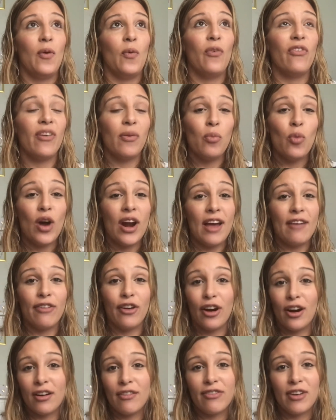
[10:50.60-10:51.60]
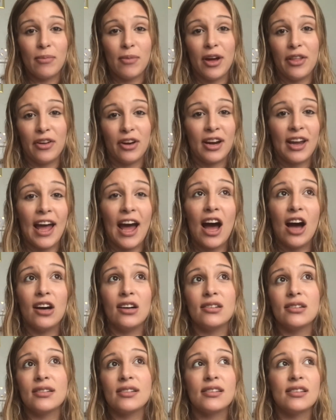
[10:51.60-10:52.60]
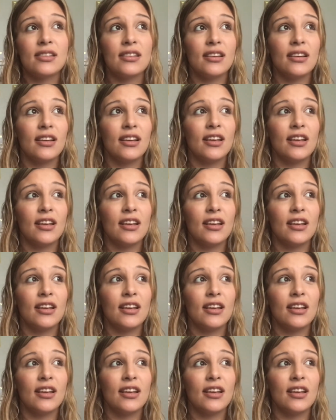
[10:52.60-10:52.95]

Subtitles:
from what I've heard from other gals,